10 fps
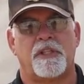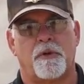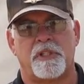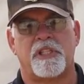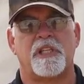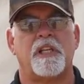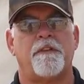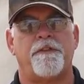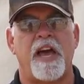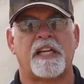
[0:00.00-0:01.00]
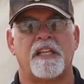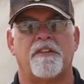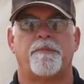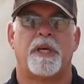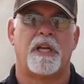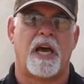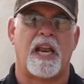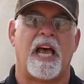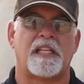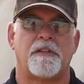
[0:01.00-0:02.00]
So it's still effective, but
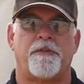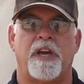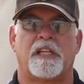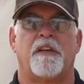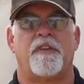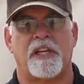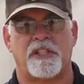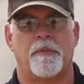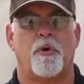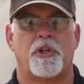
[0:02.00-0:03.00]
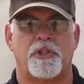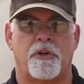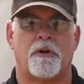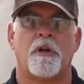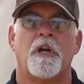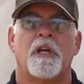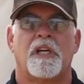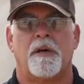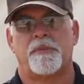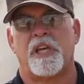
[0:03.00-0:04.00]
not as effective as the moisture
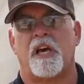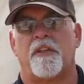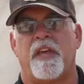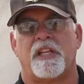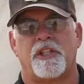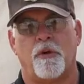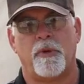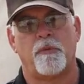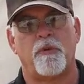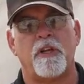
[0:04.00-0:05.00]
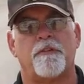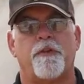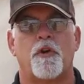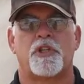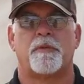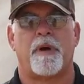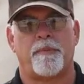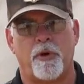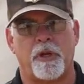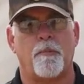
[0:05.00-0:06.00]
comes out of that. So we reinforce it by
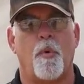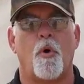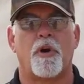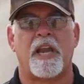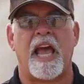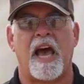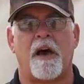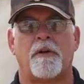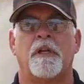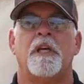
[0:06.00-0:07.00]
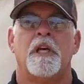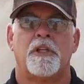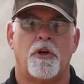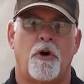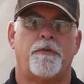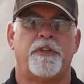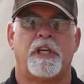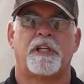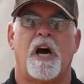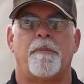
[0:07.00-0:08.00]
putting more down to hopefully
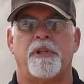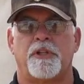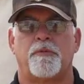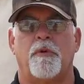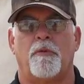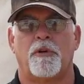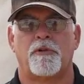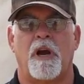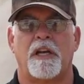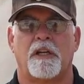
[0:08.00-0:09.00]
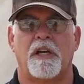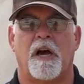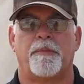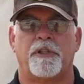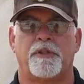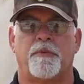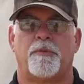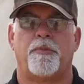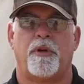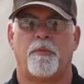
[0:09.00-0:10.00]
accomplish what we're trying to accomplish
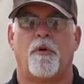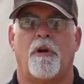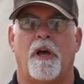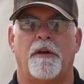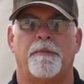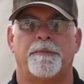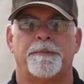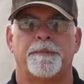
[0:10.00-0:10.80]
with putting more on.